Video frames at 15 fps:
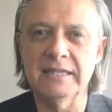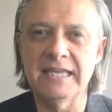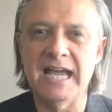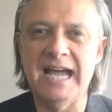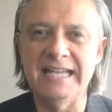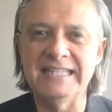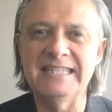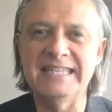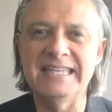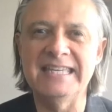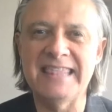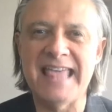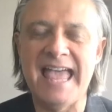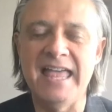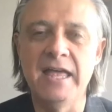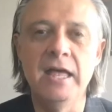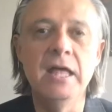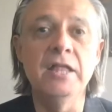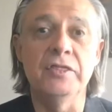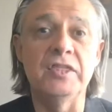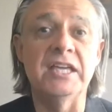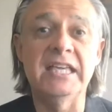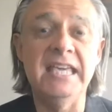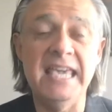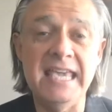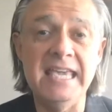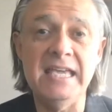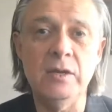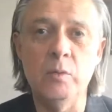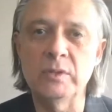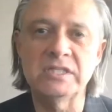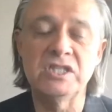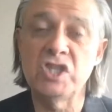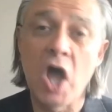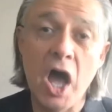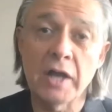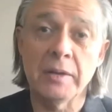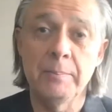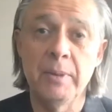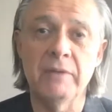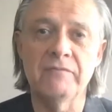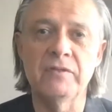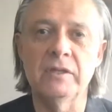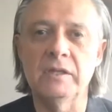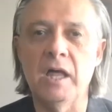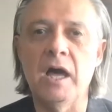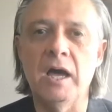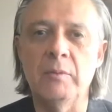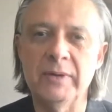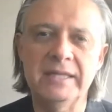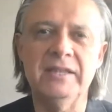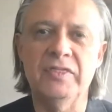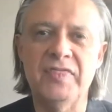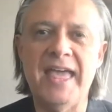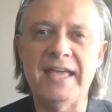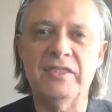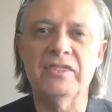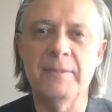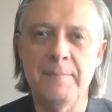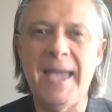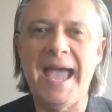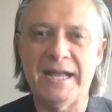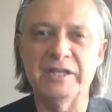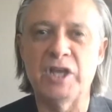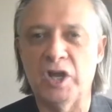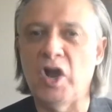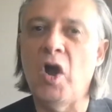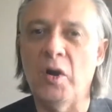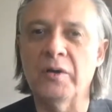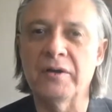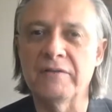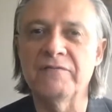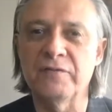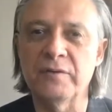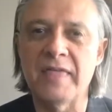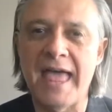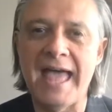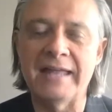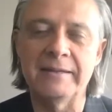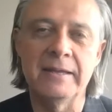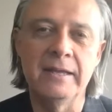The idea that the king was not above the law. We can thank the Magna Carta for that.